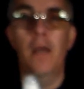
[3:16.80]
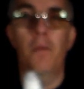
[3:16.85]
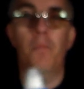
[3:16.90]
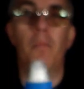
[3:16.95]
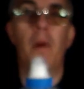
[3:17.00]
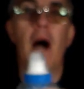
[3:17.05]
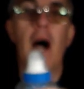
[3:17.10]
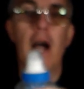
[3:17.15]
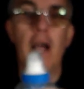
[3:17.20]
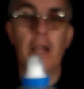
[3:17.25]

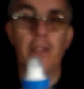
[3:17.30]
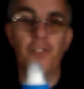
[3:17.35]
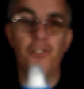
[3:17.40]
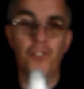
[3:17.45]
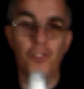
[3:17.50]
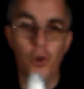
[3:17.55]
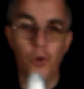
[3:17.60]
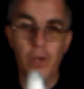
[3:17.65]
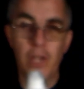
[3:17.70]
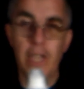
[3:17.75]
by
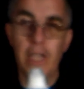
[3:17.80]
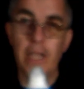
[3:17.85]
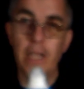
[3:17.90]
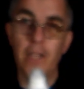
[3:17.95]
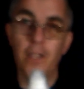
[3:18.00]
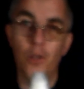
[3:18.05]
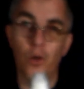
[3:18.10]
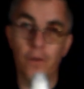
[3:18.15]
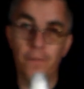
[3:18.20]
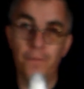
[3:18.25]

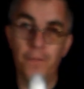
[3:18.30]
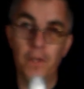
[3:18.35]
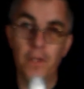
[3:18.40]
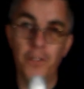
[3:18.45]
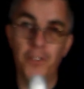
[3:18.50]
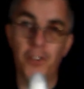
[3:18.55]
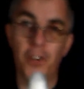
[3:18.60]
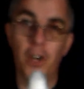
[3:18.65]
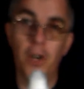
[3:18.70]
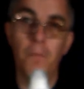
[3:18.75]
soaking your
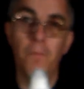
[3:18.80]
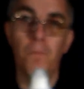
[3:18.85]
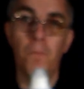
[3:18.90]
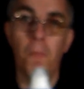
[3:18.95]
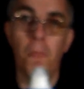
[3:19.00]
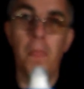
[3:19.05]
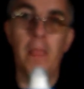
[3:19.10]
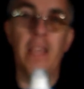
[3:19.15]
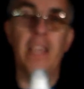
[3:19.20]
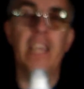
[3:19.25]
filter
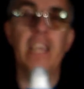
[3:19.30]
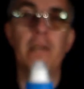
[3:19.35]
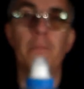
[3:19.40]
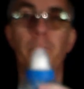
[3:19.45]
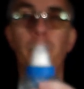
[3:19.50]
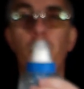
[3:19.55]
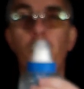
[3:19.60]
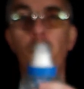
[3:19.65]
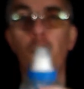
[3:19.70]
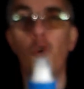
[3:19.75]
in
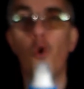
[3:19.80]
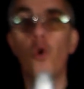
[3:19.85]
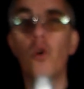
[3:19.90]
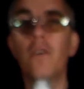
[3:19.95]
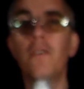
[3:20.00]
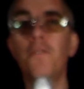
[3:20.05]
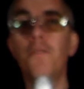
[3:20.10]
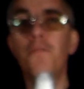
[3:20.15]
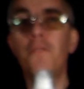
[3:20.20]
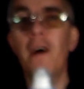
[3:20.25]

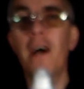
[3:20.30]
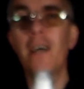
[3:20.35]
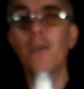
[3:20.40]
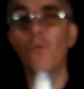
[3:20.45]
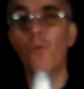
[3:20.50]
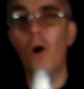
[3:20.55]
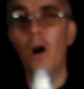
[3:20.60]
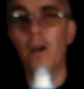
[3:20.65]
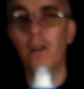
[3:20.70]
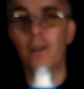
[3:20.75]
purified
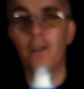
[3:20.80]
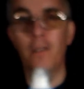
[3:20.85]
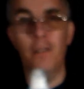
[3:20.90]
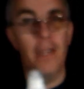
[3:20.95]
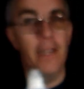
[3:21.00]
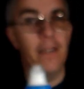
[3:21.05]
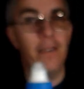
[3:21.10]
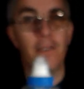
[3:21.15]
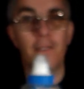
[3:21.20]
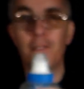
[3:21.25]
water
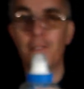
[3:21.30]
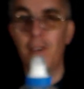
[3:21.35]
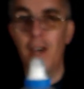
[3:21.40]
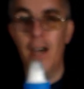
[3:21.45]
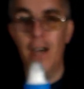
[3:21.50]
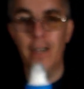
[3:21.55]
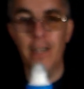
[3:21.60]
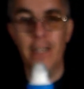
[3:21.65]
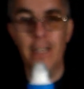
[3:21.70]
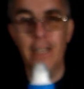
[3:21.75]
like
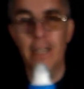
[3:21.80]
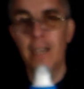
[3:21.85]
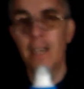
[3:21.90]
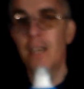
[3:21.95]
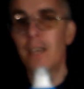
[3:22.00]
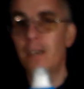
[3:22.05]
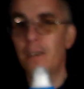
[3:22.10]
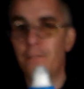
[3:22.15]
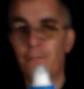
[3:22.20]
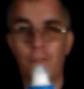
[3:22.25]
Dasani,
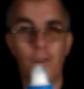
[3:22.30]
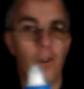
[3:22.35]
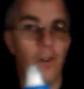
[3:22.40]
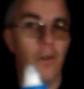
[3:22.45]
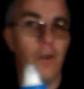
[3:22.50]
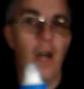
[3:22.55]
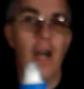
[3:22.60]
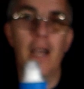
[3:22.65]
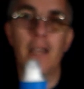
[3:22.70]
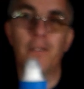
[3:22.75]

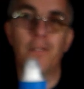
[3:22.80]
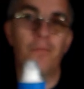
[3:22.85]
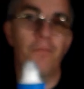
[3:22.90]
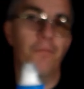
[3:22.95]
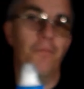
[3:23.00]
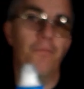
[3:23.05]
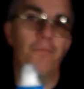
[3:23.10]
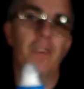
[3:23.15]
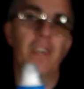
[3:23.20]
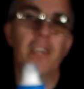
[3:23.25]
or I
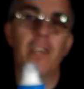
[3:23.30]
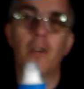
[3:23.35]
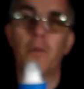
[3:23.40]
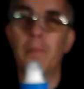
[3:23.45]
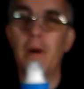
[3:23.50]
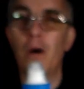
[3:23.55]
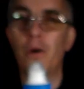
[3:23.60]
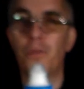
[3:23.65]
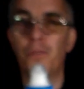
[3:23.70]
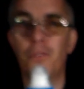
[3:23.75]
figure
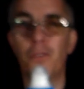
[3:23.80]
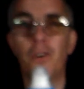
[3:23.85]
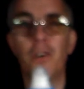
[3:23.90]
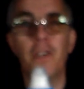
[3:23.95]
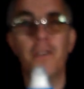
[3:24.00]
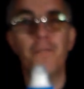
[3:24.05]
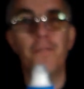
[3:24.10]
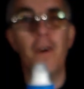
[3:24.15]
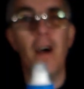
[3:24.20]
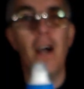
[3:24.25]
about
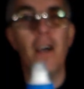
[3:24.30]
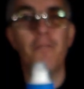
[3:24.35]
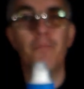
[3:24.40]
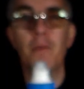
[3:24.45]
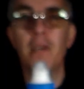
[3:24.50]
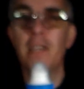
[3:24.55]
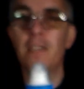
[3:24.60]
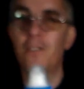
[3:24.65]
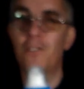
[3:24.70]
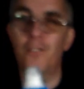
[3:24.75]
35
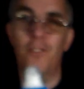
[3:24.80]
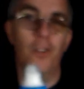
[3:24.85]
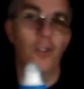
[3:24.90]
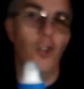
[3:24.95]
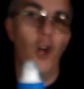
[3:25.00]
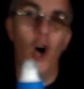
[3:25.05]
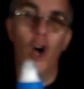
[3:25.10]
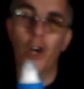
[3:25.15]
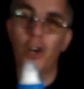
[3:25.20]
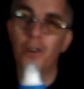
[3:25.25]
minutes. The
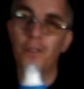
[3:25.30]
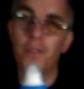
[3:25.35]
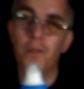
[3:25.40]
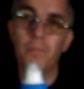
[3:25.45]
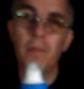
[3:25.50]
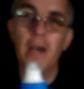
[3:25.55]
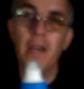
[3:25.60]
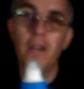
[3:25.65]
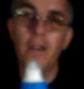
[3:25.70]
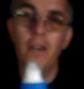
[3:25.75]
longer the
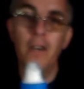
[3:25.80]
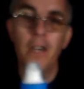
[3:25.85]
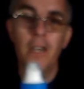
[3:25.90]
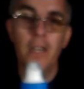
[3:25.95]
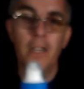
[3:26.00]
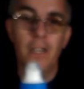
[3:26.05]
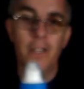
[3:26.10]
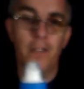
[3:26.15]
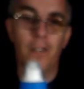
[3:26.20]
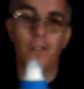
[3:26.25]
better.
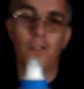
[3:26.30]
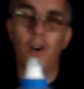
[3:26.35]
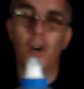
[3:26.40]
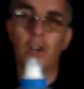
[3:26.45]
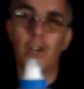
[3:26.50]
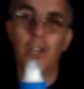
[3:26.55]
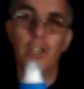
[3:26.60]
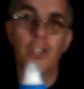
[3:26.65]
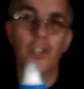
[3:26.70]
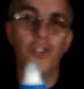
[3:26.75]
The
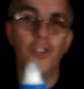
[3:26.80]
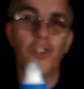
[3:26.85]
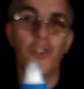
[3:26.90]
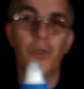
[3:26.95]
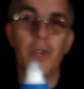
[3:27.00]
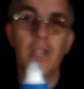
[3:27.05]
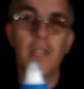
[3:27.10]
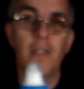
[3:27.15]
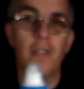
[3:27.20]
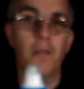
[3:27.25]
longer you do
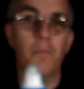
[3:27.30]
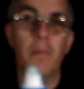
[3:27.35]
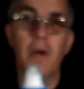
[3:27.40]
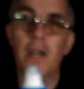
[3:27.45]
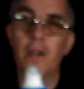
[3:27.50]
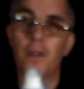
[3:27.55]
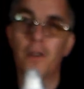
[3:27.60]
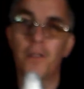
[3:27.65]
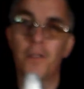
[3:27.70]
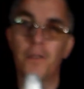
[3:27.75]
it, the
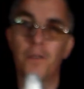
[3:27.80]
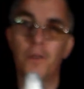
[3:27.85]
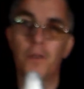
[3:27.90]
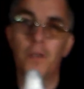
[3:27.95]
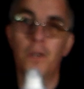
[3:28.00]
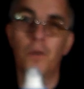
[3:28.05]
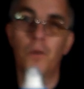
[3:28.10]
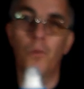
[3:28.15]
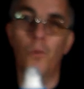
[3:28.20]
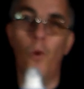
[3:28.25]
better
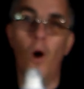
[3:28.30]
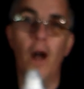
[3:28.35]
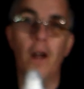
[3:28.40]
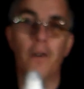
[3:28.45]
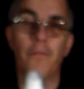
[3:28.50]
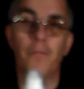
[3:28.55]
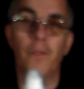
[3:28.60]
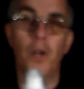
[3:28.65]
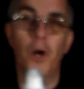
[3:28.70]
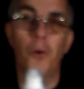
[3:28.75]
the
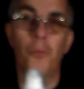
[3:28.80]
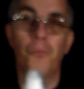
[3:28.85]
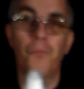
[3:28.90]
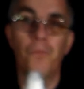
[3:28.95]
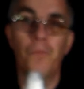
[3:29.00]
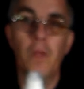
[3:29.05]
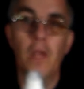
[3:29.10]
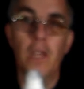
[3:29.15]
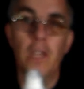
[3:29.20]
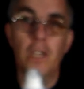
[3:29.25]
water flow.
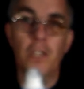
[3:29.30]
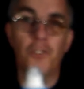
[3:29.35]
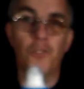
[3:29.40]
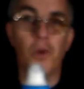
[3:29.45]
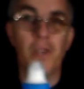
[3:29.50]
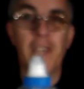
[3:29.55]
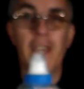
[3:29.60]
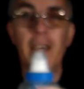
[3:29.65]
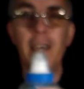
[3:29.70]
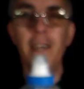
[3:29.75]
So
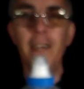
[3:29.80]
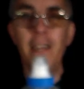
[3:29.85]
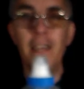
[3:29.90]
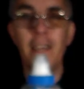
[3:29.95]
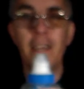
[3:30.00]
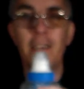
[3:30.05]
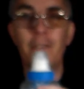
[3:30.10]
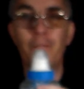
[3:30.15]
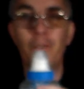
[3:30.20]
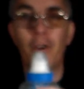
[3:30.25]
again,
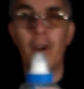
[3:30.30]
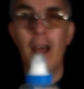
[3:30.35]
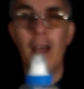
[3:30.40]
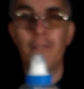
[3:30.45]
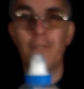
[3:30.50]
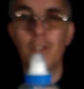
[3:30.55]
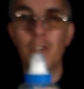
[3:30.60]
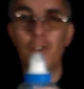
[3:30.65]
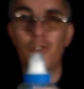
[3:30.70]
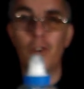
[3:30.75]
if you're
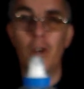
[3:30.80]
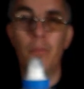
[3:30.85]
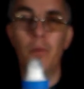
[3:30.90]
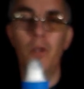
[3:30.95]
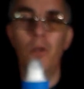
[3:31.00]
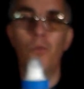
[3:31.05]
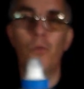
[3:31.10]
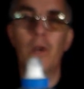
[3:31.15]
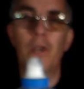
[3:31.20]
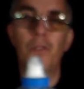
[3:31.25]
having
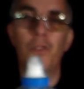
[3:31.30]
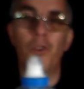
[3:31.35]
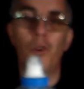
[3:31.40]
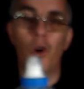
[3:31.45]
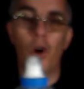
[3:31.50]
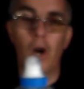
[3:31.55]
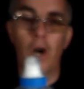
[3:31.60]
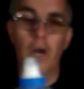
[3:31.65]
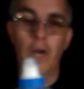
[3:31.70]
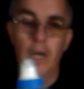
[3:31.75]
trouble with
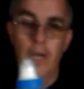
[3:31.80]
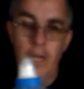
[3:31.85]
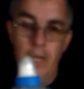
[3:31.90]
your